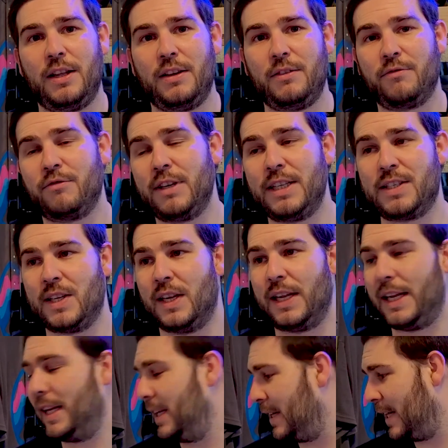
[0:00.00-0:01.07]

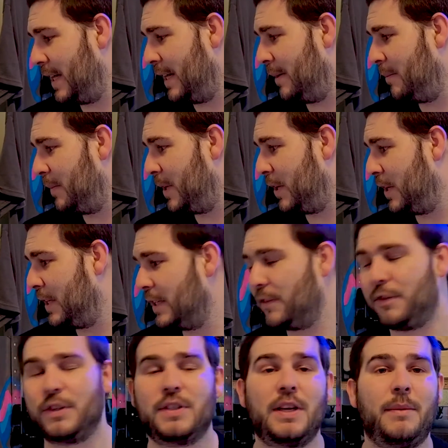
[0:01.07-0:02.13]
recently, the only
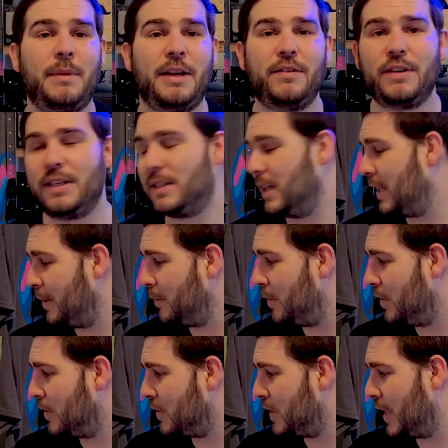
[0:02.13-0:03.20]
difference I made recently
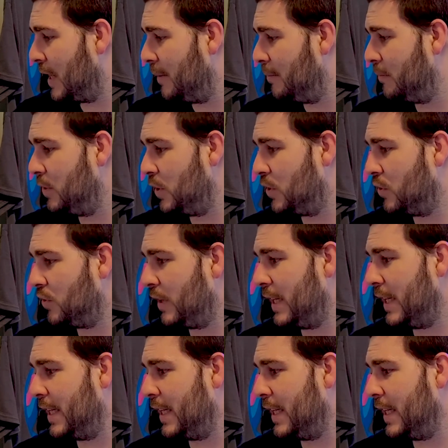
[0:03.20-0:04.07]
was just treated